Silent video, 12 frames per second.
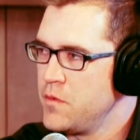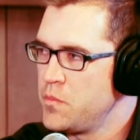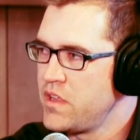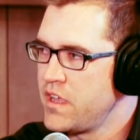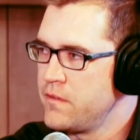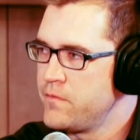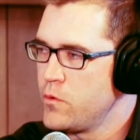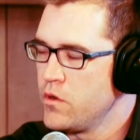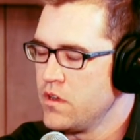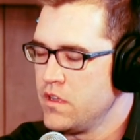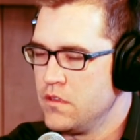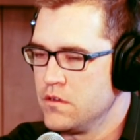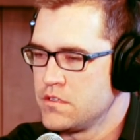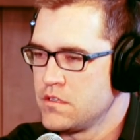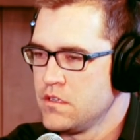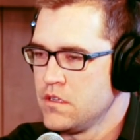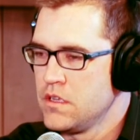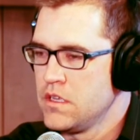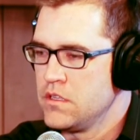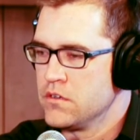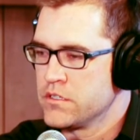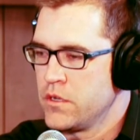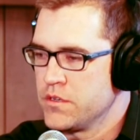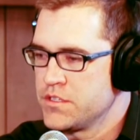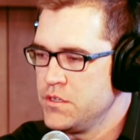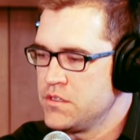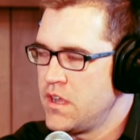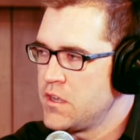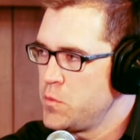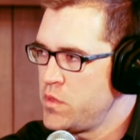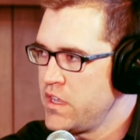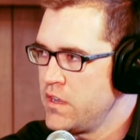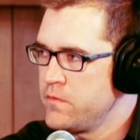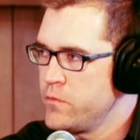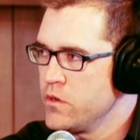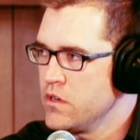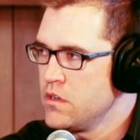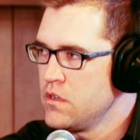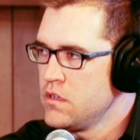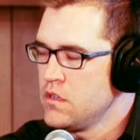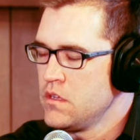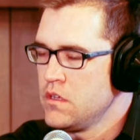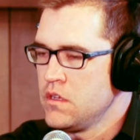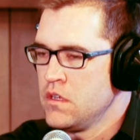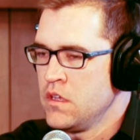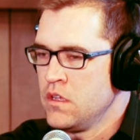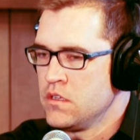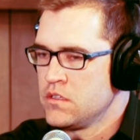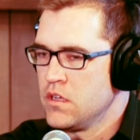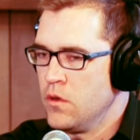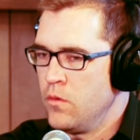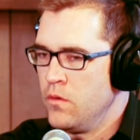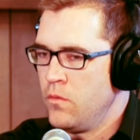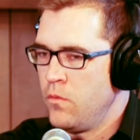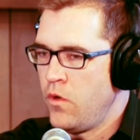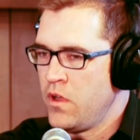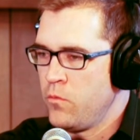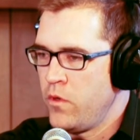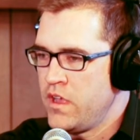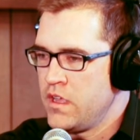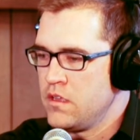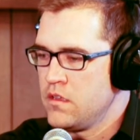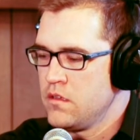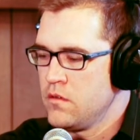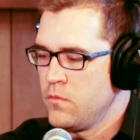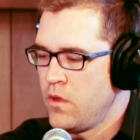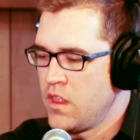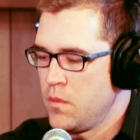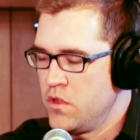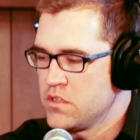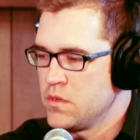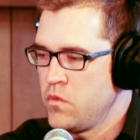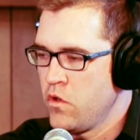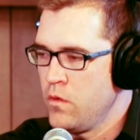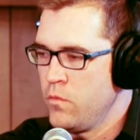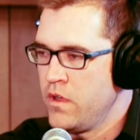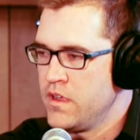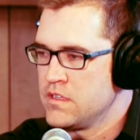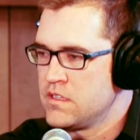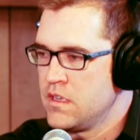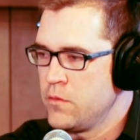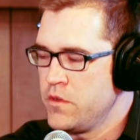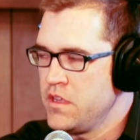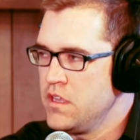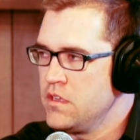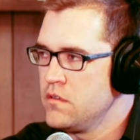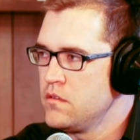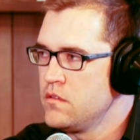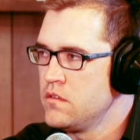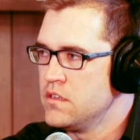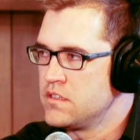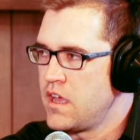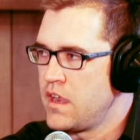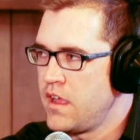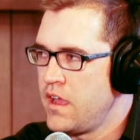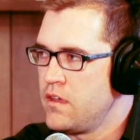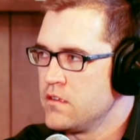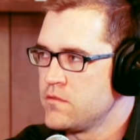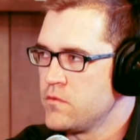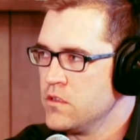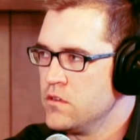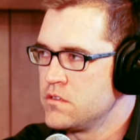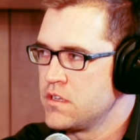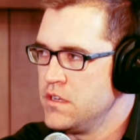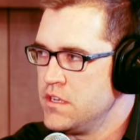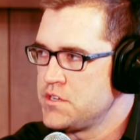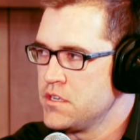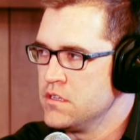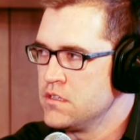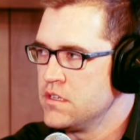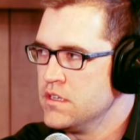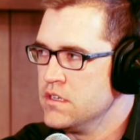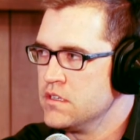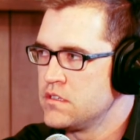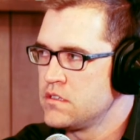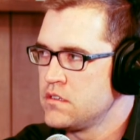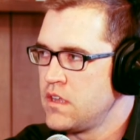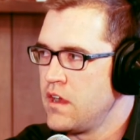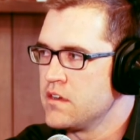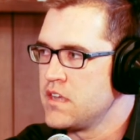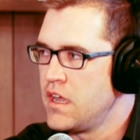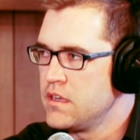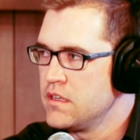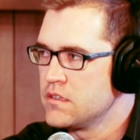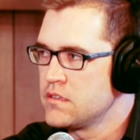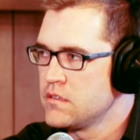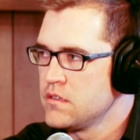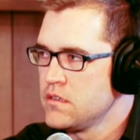We plan for it, and there's no excuse not to plan for it. So one of the most important ways that we design a house for those conditions is air tightness.